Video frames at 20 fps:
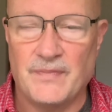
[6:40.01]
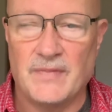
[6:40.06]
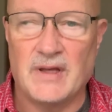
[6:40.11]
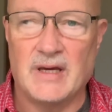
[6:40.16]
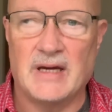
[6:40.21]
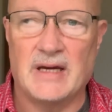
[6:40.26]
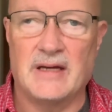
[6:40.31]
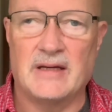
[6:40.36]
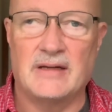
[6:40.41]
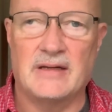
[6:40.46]

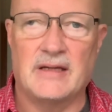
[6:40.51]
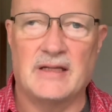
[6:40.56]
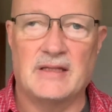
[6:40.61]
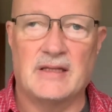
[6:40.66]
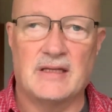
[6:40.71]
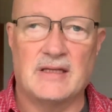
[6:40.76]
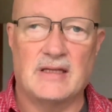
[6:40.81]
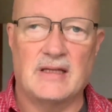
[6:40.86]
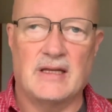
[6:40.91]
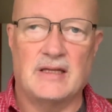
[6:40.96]
and in
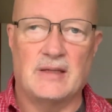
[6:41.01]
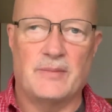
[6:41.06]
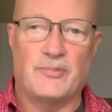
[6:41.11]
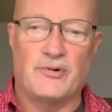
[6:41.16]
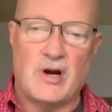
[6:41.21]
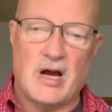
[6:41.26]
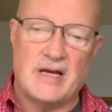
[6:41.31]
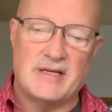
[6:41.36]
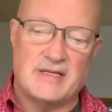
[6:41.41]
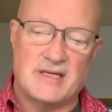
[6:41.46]
the in the
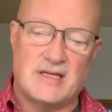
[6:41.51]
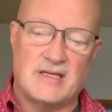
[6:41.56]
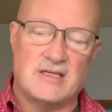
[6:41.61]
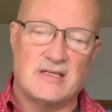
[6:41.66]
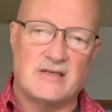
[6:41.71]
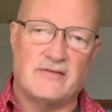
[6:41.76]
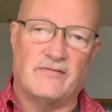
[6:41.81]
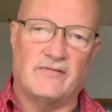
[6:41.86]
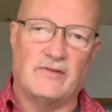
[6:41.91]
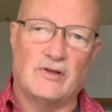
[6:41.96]
processes
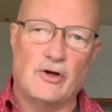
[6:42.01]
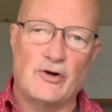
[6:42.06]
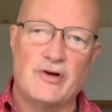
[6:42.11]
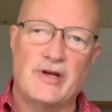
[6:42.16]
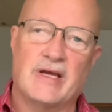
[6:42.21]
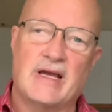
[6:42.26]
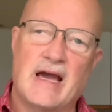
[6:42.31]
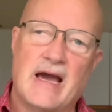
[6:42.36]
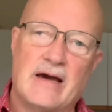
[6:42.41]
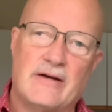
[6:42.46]
of
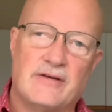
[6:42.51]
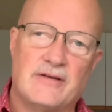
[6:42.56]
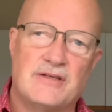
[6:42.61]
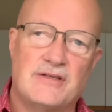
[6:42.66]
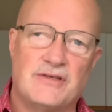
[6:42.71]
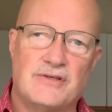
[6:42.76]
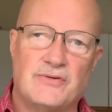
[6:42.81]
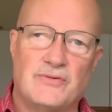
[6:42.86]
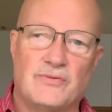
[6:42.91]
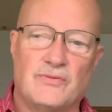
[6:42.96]
learning how to
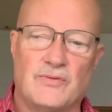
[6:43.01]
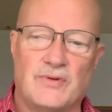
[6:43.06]
do